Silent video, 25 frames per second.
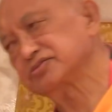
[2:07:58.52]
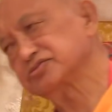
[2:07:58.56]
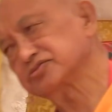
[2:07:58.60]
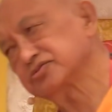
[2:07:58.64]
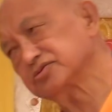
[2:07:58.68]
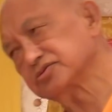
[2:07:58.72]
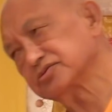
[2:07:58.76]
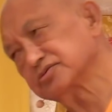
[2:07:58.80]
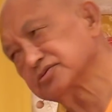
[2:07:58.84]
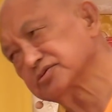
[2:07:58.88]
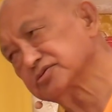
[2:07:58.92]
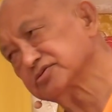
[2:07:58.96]

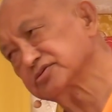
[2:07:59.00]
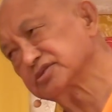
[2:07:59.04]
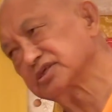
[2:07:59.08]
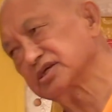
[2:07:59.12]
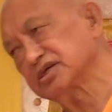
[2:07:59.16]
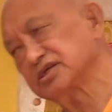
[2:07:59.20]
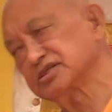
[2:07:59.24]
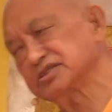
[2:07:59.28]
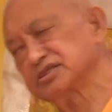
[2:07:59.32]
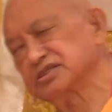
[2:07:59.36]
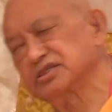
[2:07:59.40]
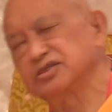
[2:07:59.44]
so you
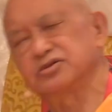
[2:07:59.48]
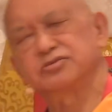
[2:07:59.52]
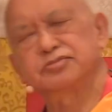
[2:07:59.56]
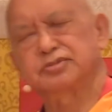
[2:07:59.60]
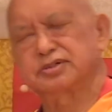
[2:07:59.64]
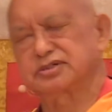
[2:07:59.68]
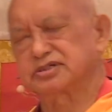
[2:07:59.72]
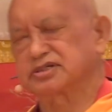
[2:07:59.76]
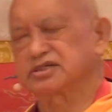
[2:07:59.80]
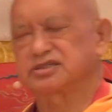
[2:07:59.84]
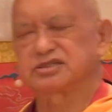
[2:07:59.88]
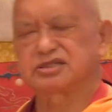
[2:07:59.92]
think it's new,
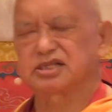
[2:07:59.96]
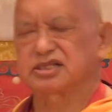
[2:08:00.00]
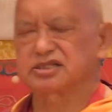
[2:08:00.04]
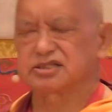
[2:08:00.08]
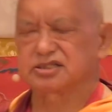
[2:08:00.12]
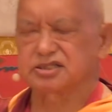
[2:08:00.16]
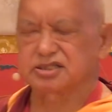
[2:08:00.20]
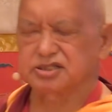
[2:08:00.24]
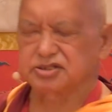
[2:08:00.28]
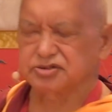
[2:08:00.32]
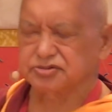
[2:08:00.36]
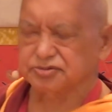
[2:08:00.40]
but it's not
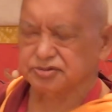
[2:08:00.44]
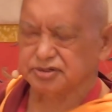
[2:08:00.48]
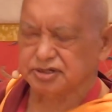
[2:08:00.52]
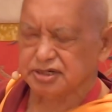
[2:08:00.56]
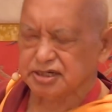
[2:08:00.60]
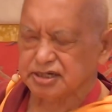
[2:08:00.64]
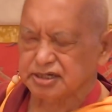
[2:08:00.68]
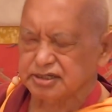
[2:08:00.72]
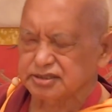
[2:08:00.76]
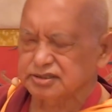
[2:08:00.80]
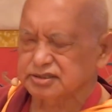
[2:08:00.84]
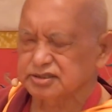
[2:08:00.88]
new.
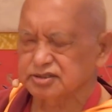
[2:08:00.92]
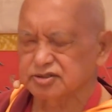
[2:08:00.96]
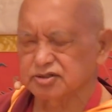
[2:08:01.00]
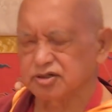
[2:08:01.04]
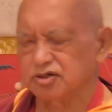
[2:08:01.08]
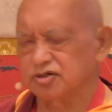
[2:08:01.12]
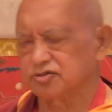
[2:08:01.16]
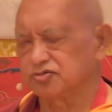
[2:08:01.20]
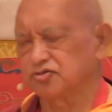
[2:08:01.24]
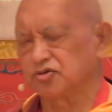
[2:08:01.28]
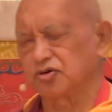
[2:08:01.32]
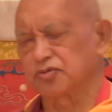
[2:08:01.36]

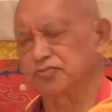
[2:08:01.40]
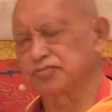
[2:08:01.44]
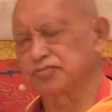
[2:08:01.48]
No